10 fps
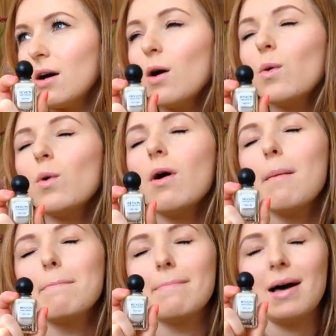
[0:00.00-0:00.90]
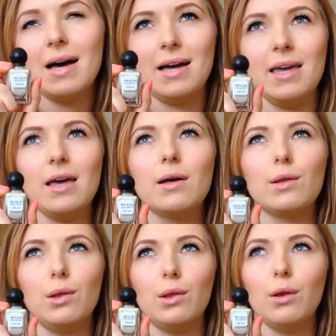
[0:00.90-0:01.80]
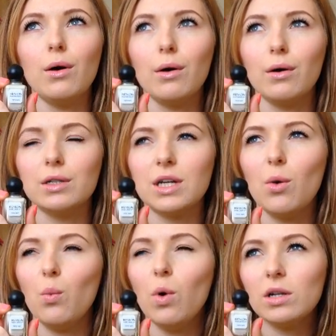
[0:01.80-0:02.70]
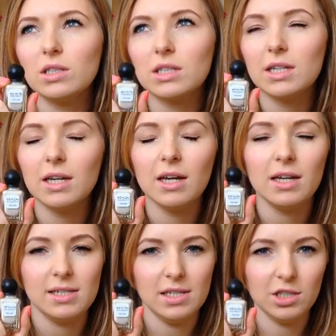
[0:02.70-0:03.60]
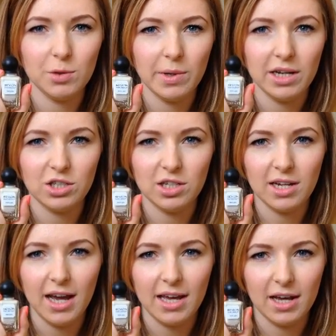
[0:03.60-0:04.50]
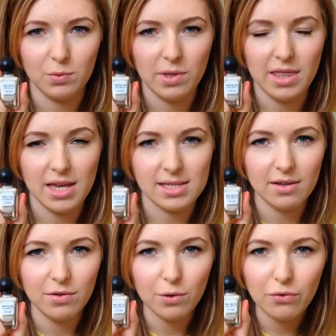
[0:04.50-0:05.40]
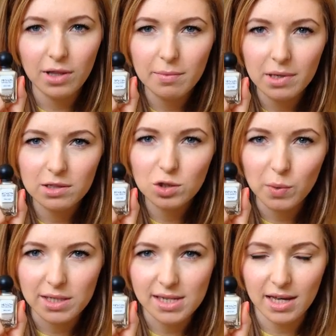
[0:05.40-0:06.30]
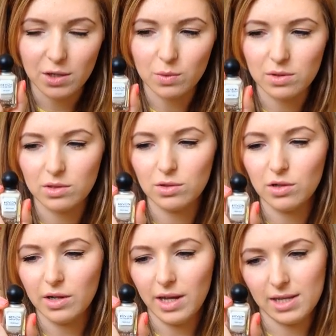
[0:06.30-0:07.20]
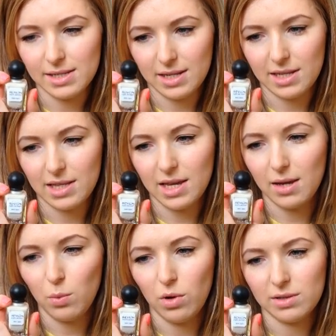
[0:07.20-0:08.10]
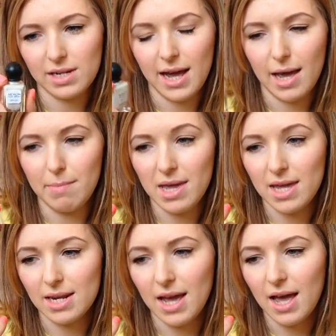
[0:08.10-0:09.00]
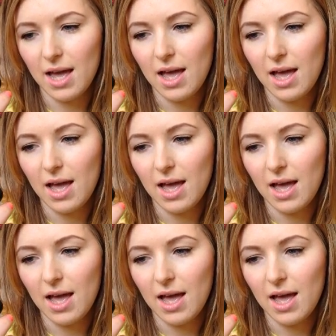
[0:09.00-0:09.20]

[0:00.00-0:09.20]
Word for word: Oh my lord, what a situation I had with this. If you follow me on Twitter, you will know exactly what I mean.